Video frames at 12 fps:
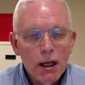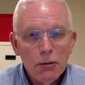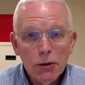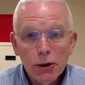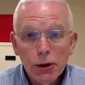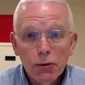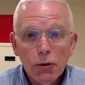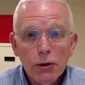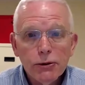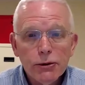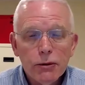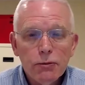But there were
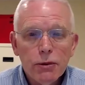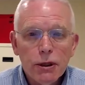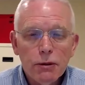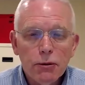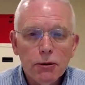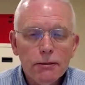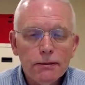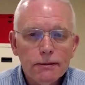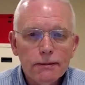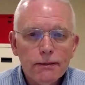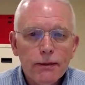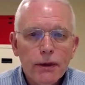some people
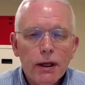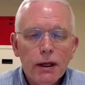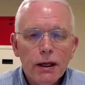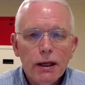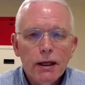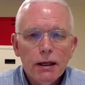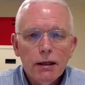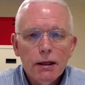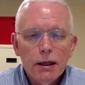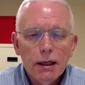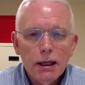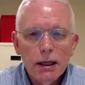
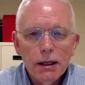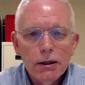in